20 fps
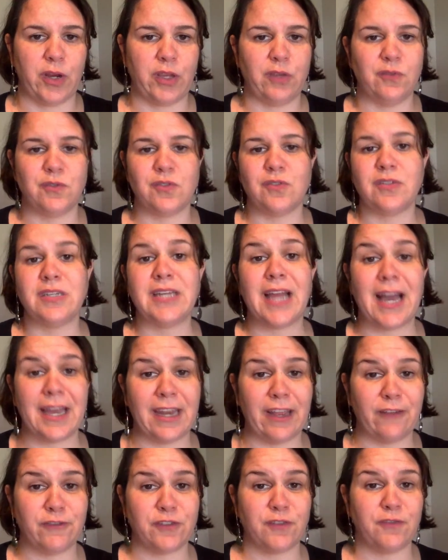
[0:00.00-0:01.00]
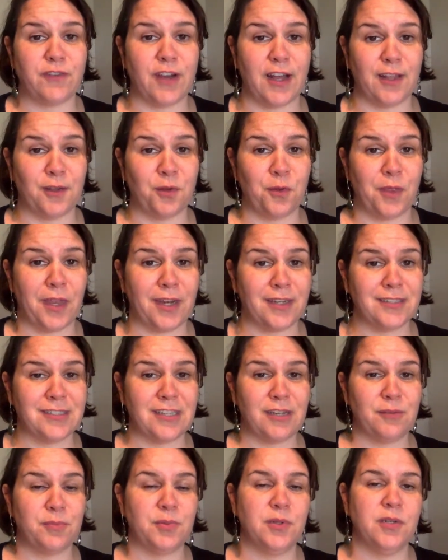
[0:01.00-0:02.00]
You do not have to follow that
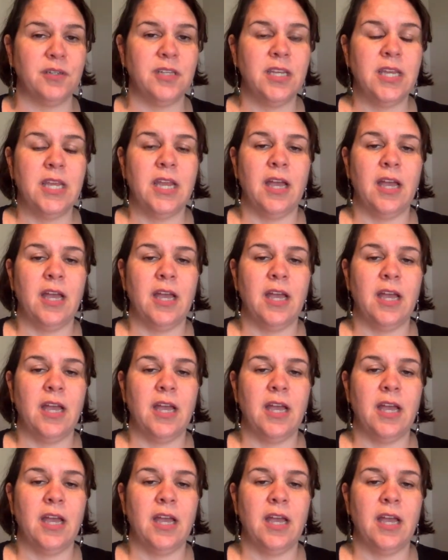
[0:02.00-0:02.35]
example,